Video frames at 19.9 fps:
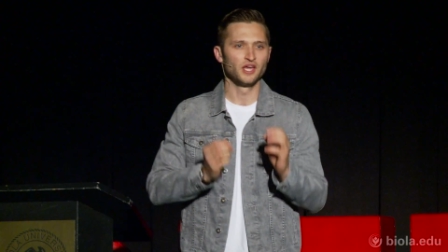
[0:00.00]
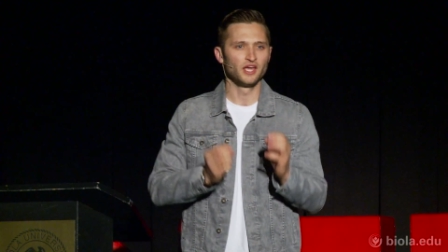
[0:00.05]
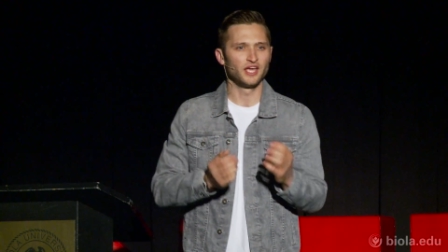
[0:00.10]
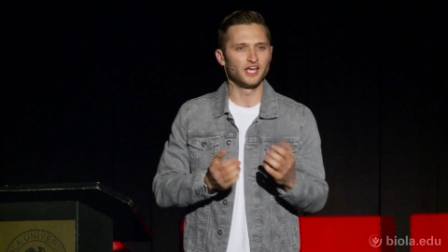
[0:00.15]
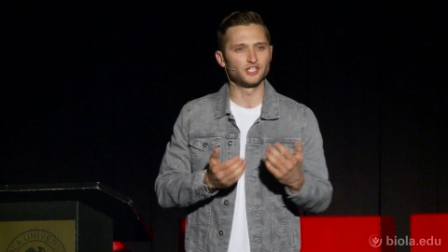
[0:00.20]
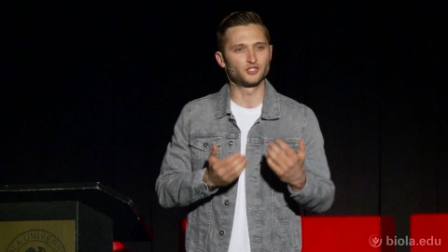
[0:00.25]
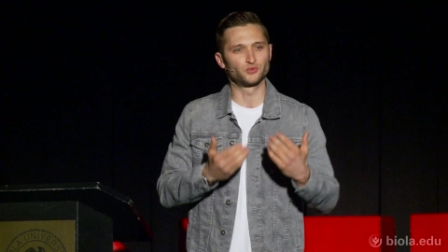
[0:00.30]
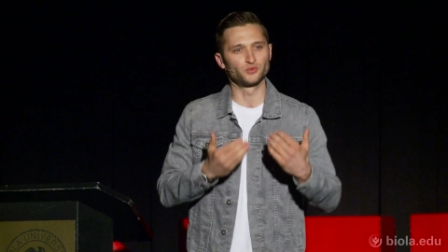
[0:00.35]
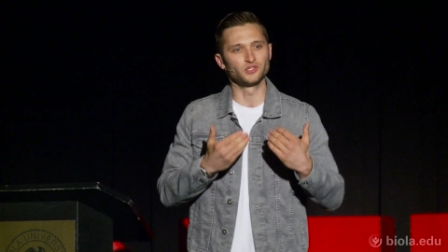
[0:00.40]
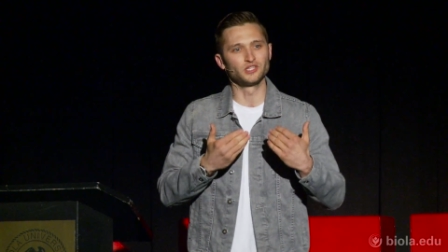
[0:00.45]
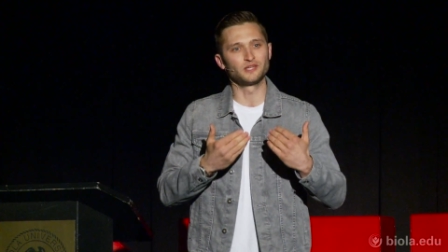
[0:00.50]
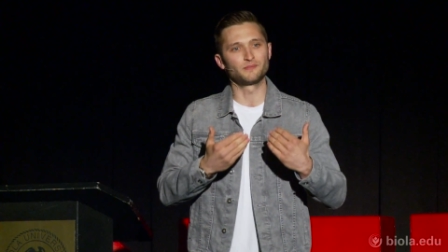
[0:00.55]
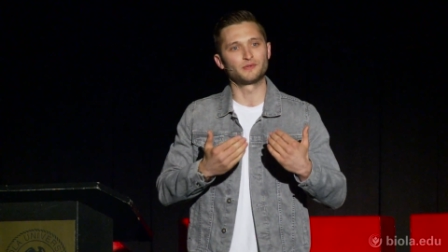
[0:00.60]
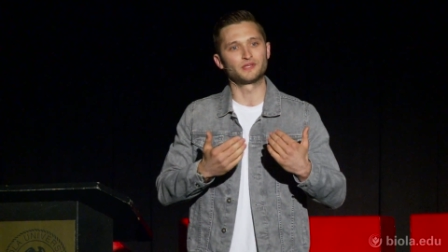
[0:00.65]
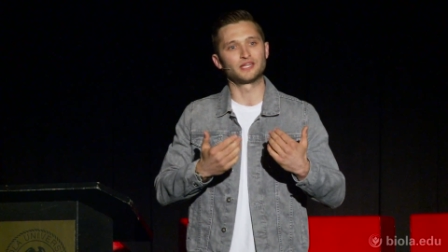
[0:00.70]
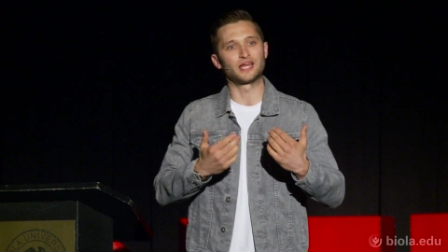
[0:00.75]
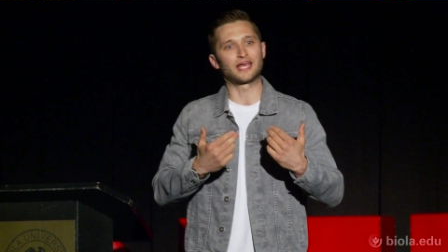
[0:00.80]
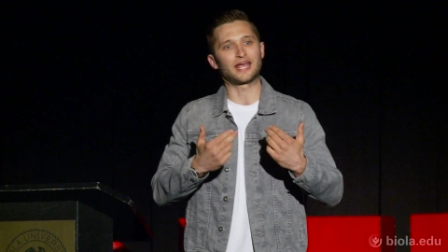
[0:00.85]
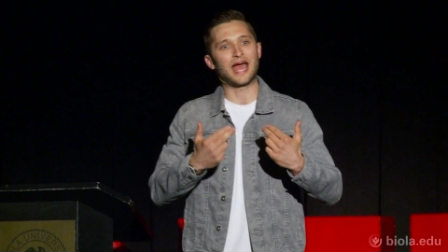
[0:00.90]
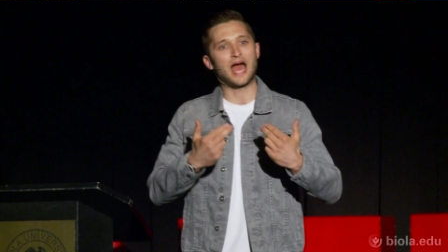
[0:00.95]
It's really
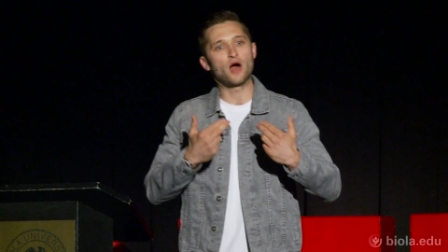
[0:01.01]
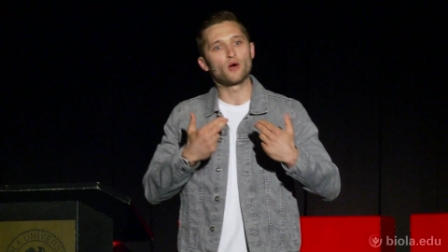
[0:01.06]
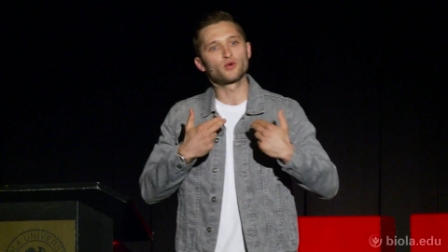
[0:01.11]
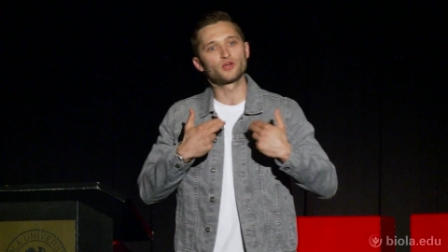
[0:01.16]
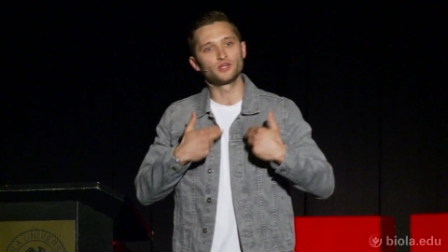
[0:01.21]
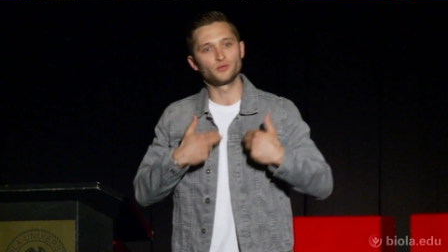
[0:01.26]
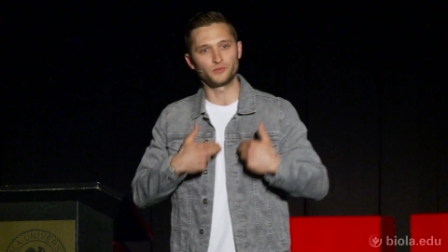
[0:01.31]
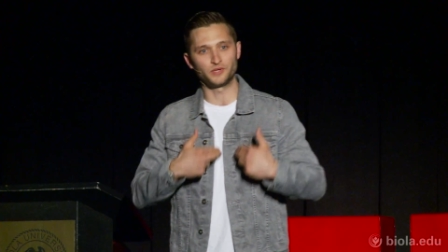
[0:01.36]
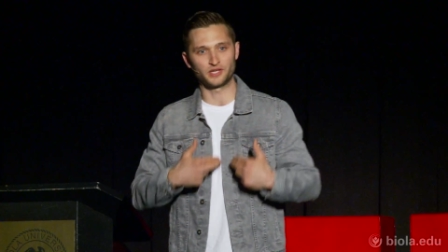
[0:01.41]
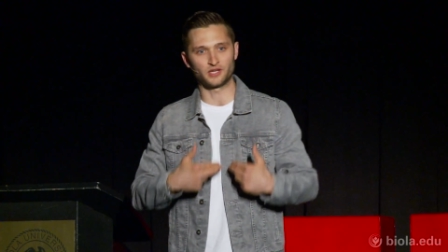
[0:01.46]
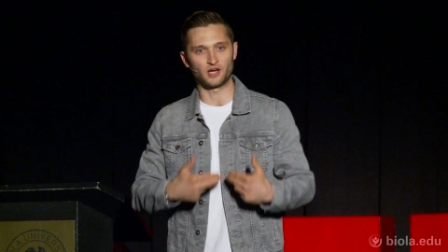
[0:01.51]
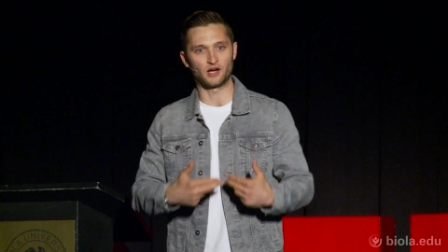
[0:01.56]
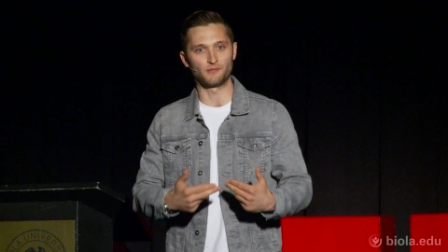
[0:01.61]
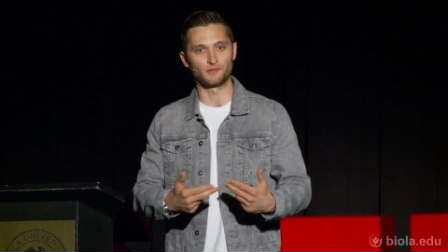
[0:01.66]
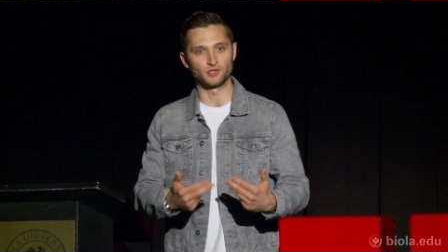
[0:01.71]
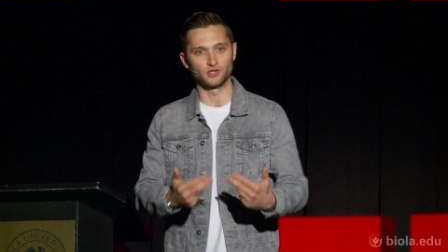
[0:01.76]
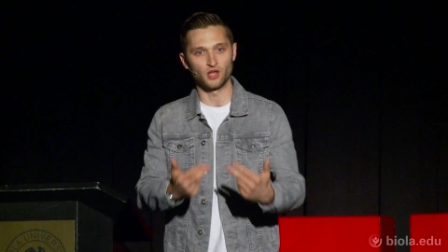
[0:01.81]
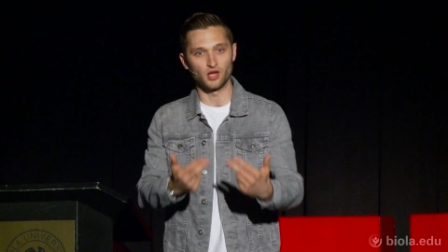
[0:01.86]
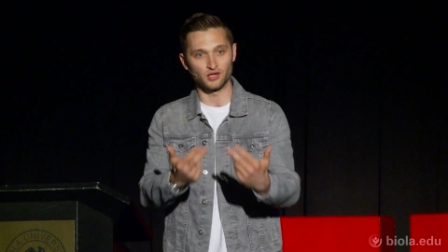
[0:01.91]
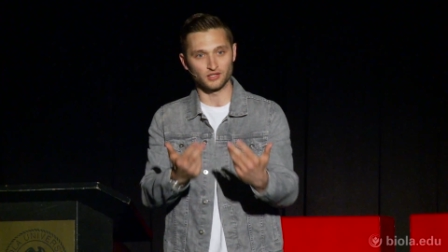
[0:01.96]
been like, how can we come
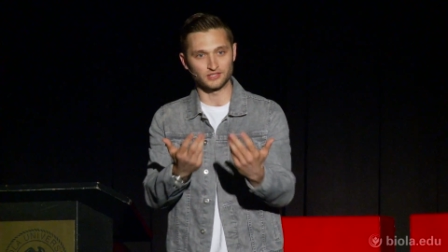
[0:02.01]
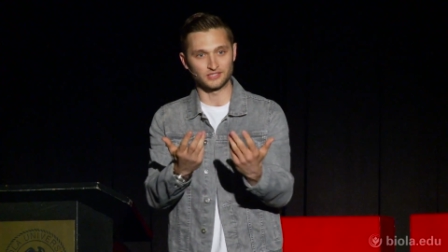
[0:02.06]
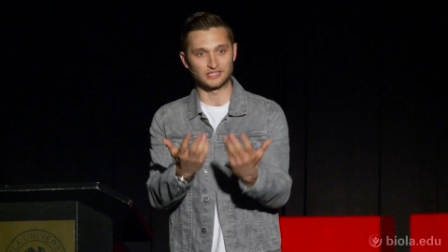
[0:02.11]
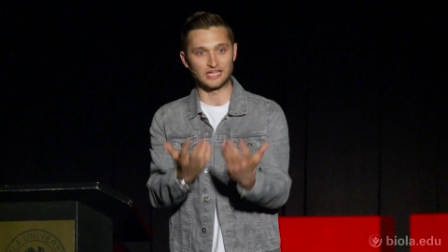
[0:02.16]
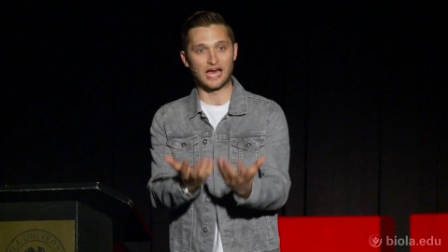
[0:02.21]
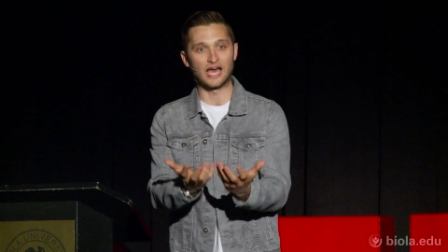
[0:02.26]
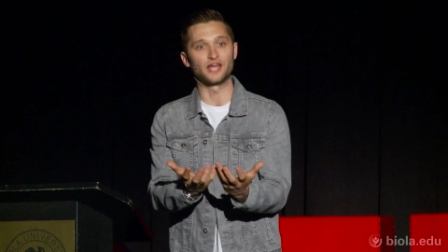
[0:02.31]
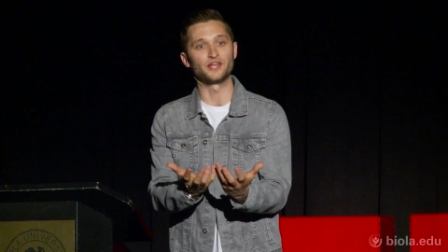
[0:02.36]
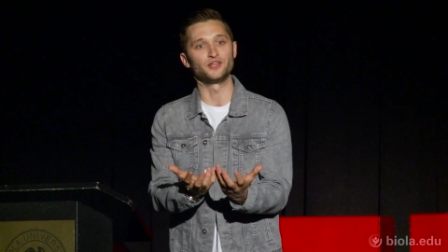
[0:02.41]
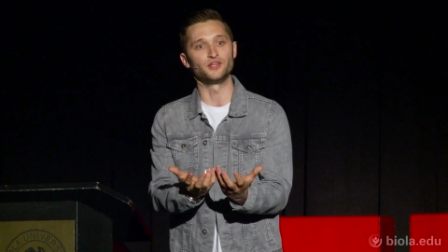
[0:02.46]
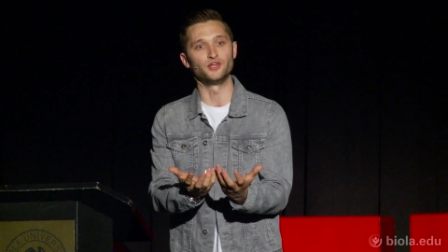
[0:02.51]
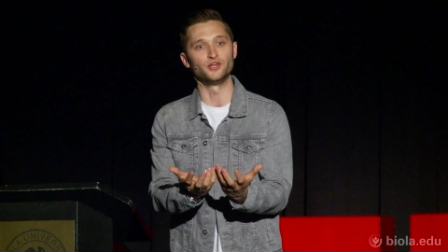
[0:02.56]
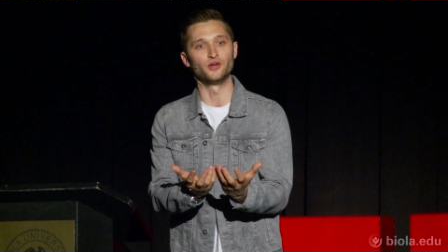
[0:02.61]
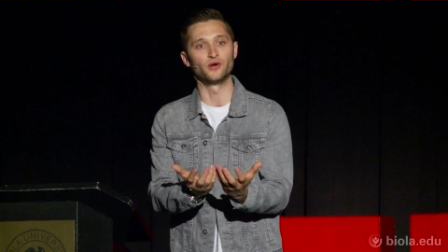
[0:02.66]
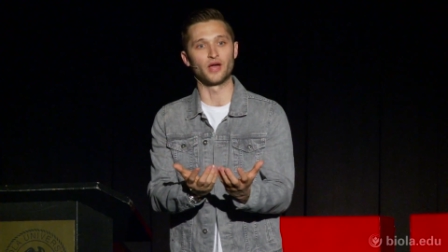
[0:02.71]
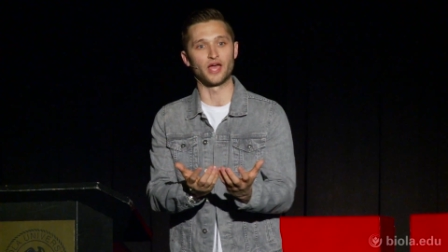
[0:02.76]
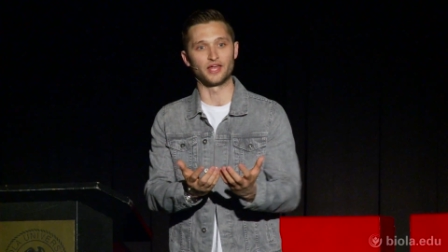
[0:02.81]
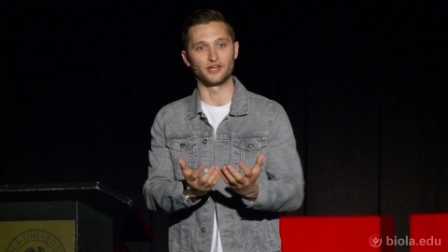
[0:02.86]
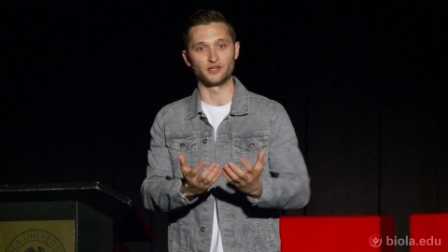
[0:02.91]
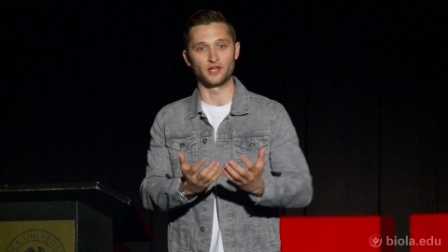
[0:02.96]
alongside you
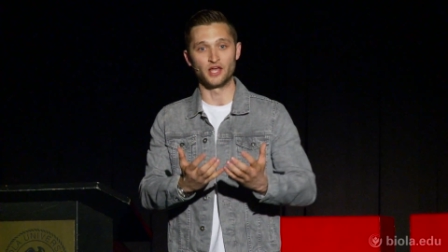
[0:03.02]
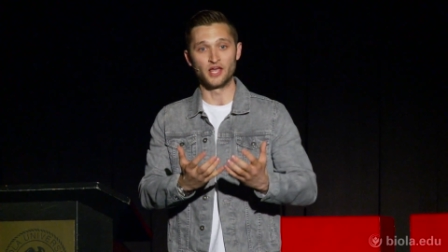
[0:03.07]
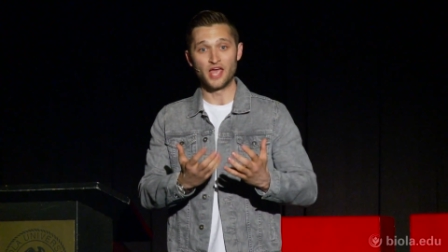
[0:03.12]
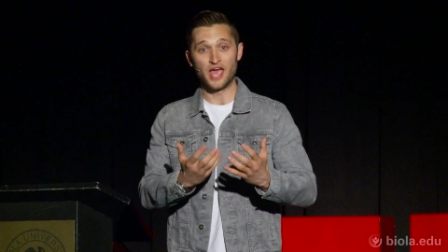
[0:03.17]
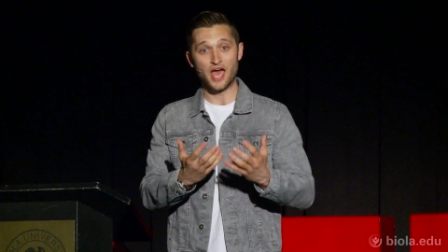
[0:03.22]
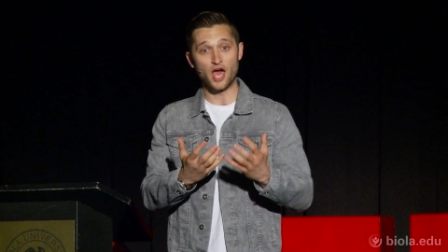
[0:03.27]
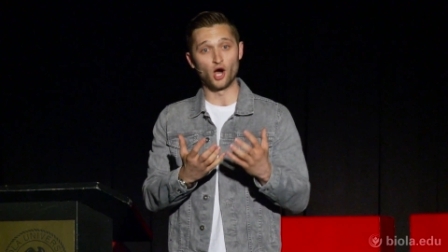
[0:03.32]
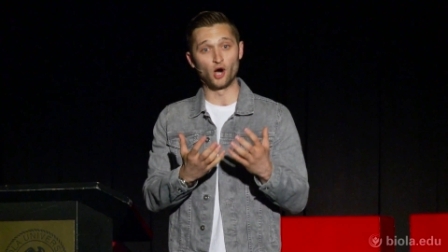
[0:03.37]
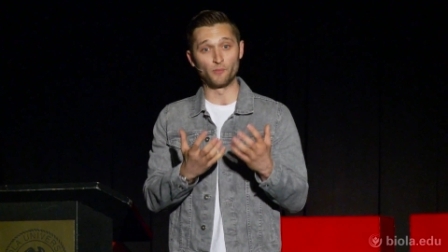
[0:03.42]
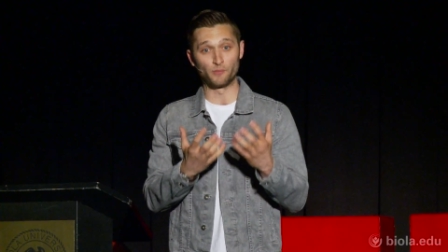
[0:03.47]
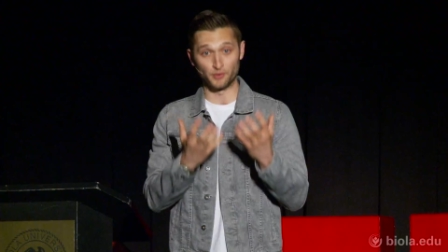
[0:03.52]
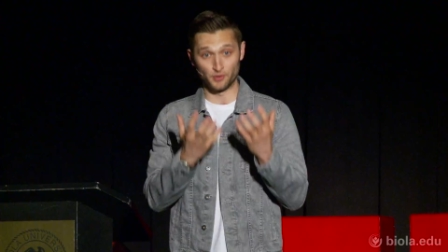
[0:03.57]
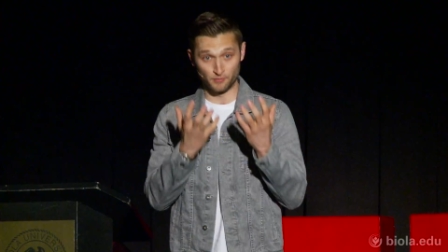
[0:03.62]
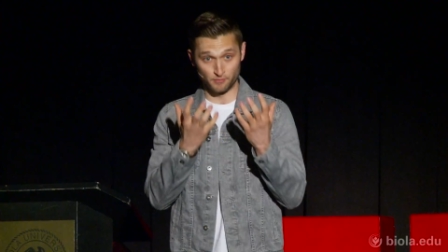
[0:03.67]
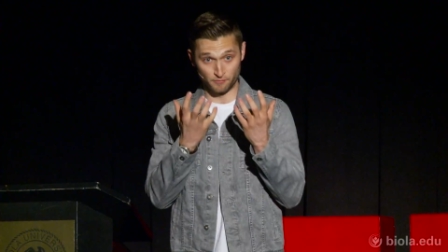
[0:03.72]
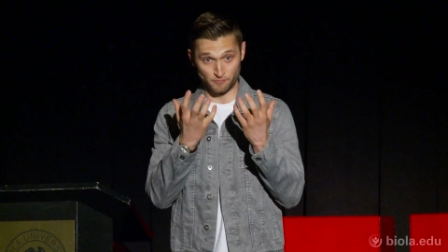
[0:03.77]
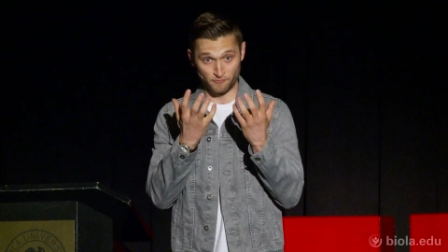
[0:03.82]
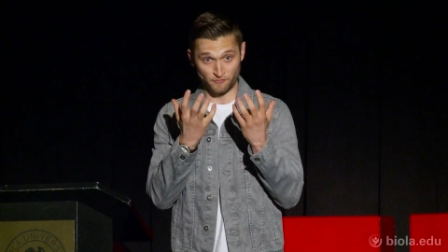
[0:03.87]
and help